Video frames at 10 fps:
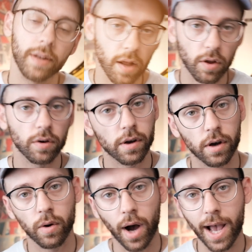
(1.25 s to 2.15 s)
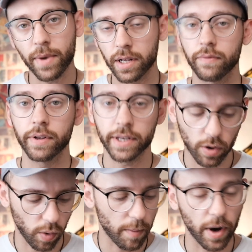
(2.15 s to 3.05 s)
Not long ago, I made a
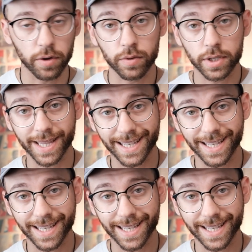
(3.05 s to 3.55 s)
video about using